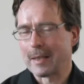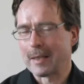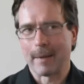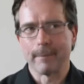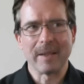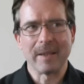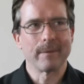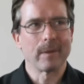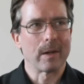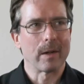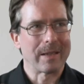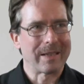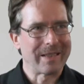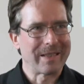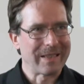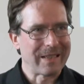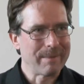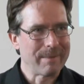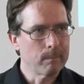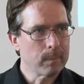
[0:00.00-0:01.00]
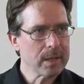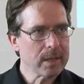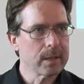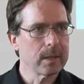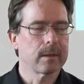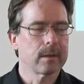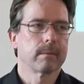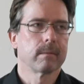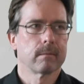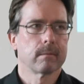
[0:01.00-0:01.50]
It can be very
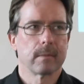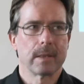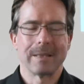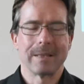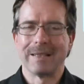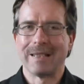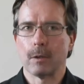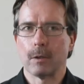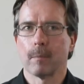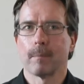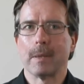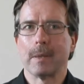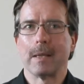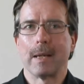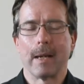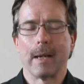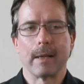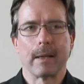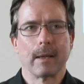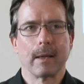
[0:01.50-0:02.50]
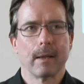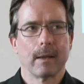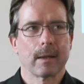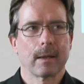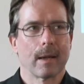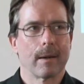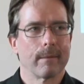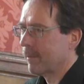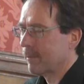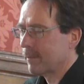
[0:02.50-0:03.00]
implicit. It need not be any
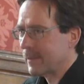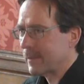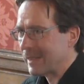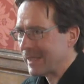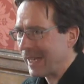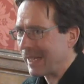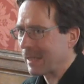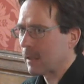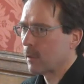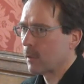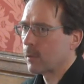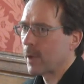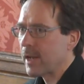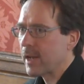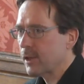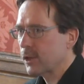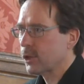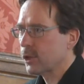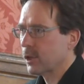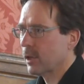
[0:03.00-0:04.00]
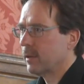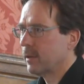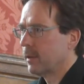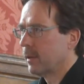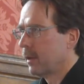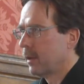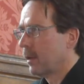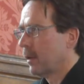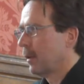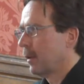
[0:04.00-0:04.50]
kind of
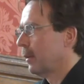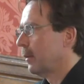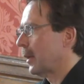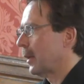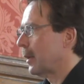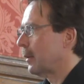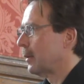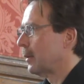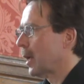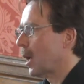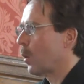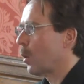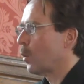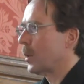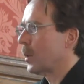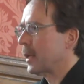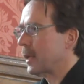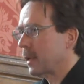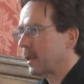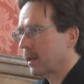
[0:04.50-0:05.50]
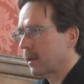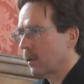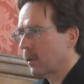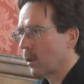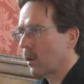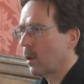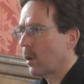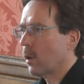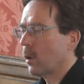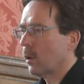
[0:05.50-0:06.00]
declaration that now we
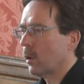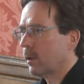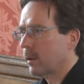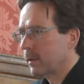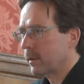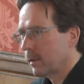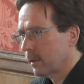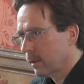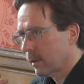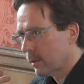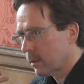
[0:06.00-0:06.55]
all